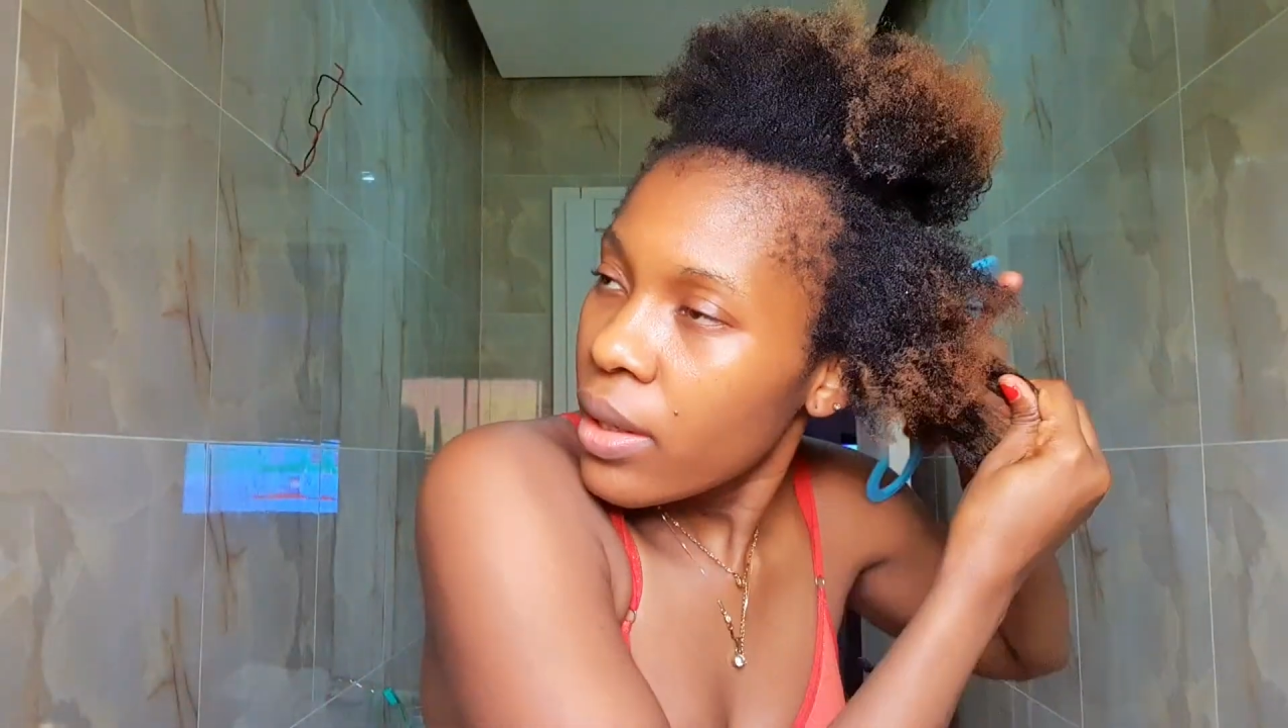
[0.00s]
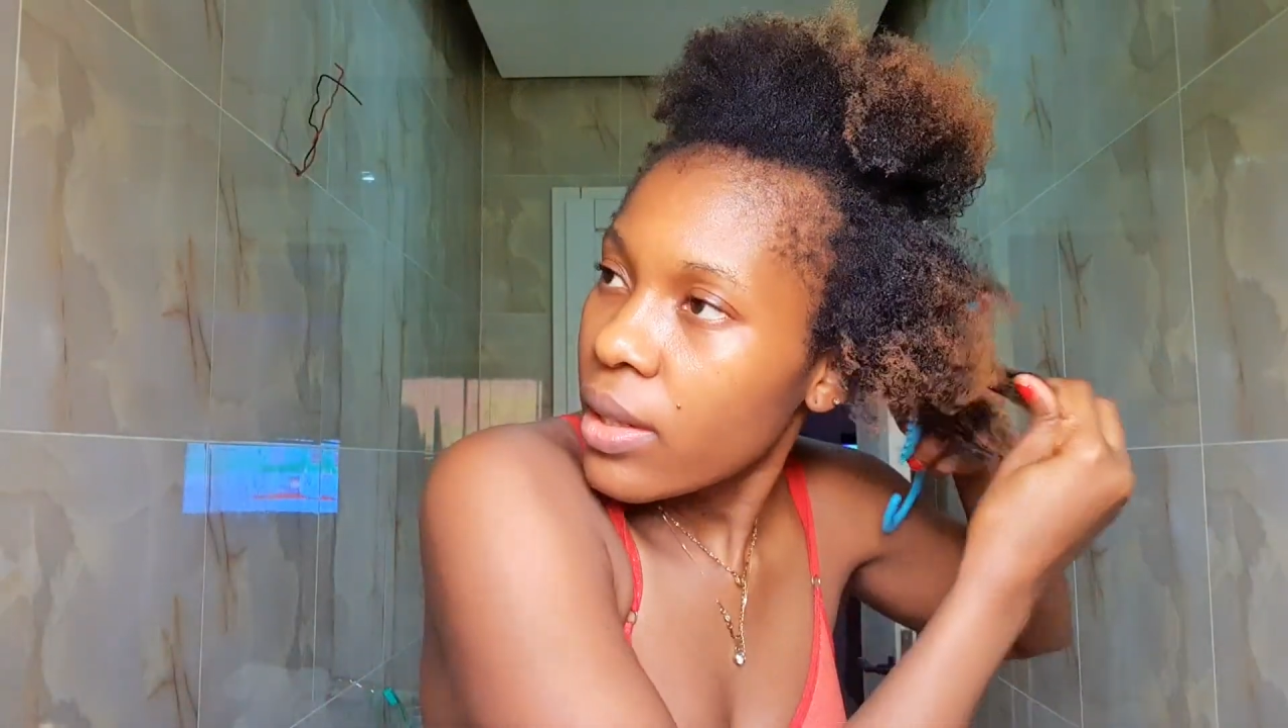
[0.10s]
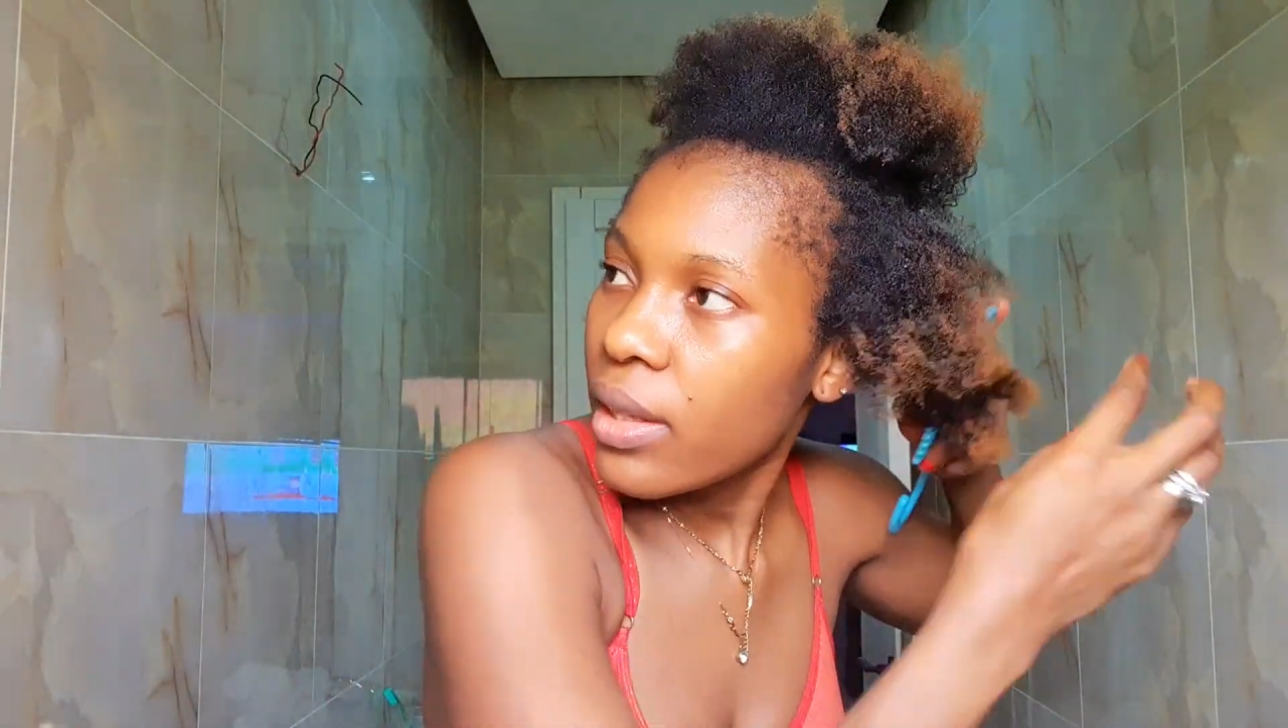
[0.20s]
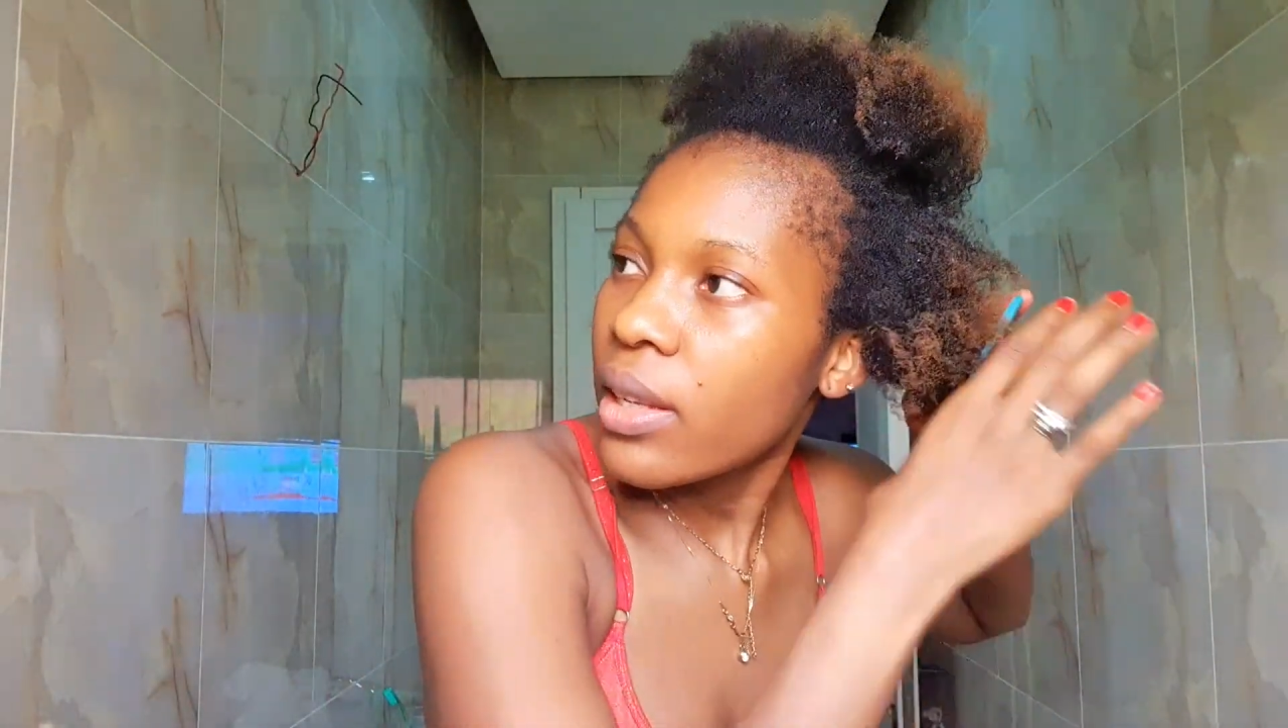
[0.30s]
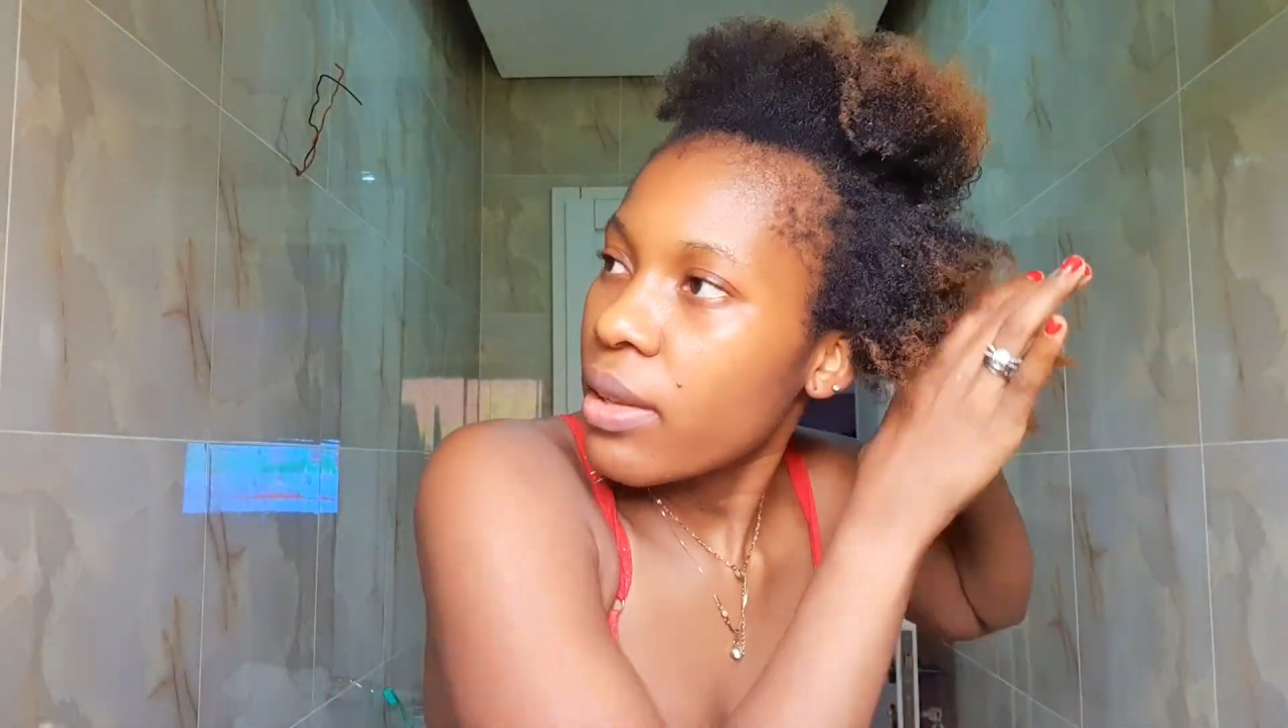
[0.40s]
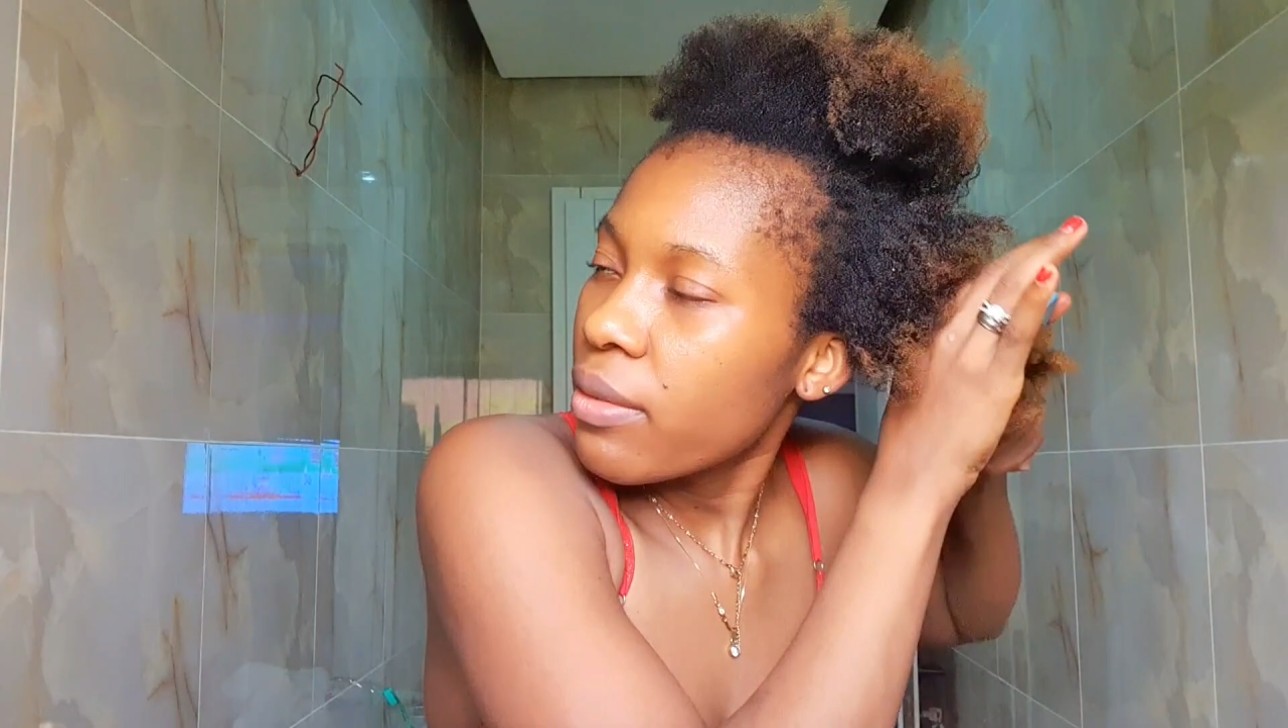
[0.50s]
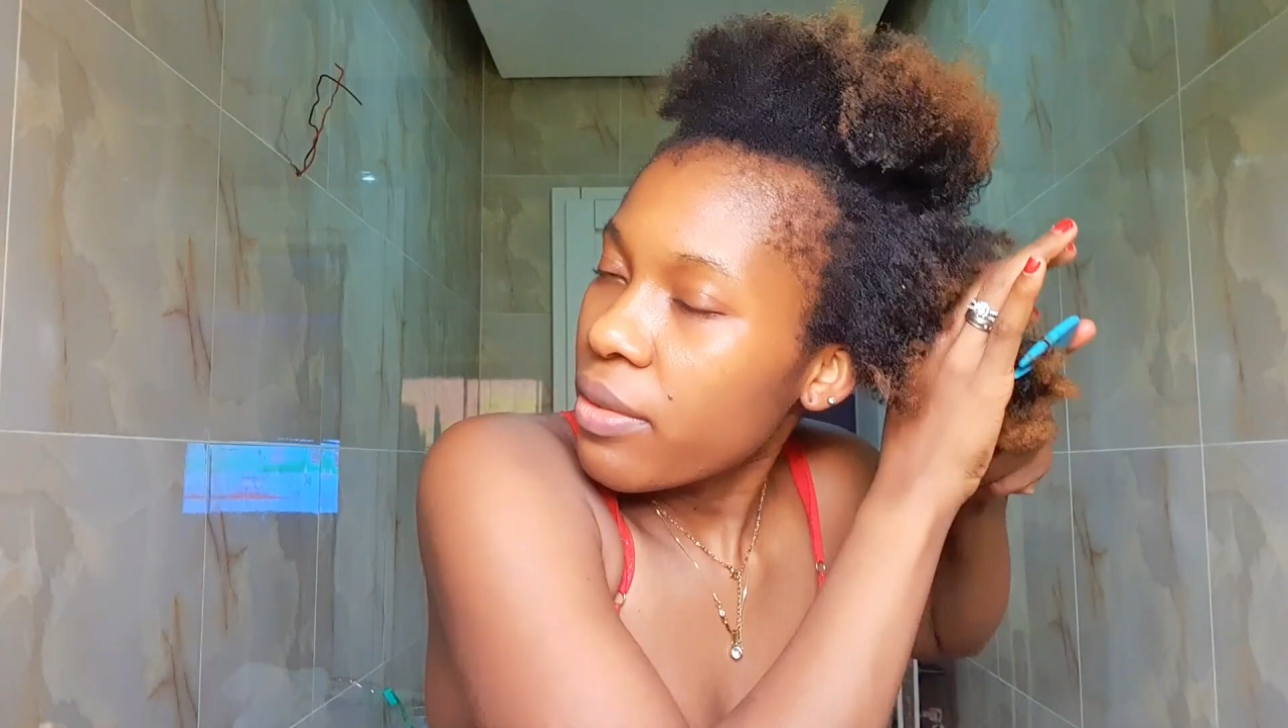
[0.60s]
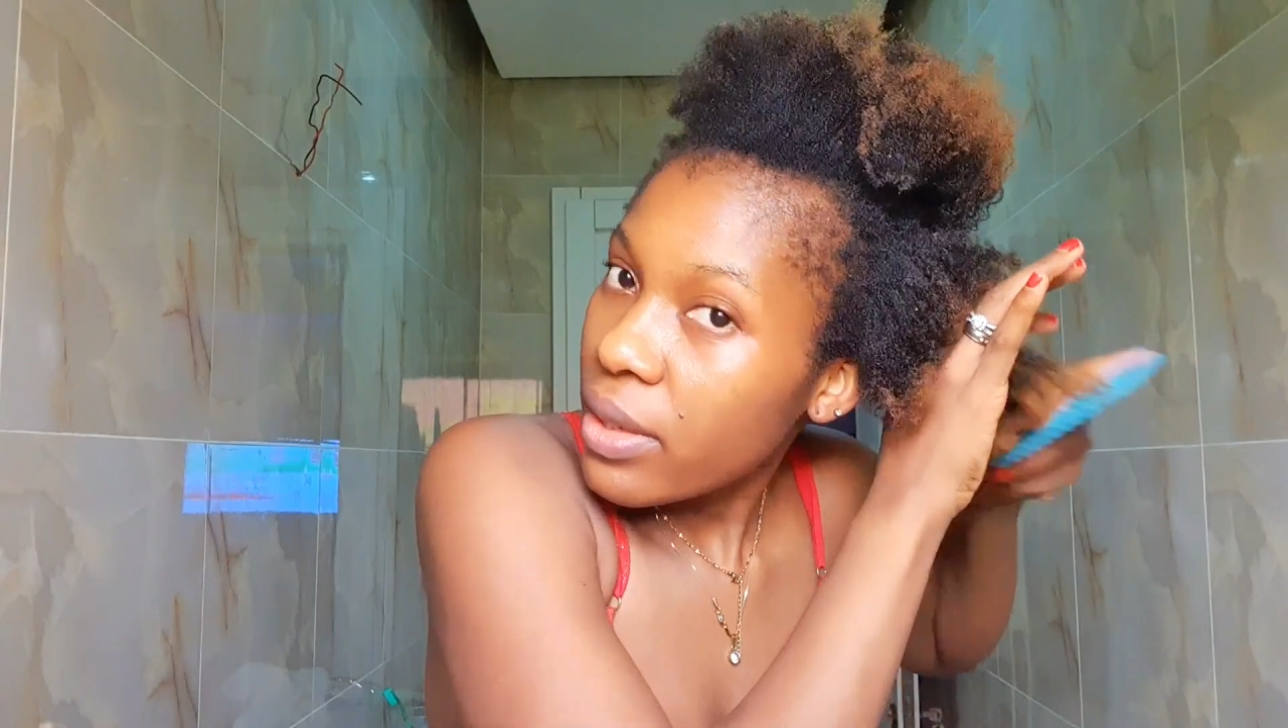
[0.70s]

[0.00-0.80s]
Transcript: My hair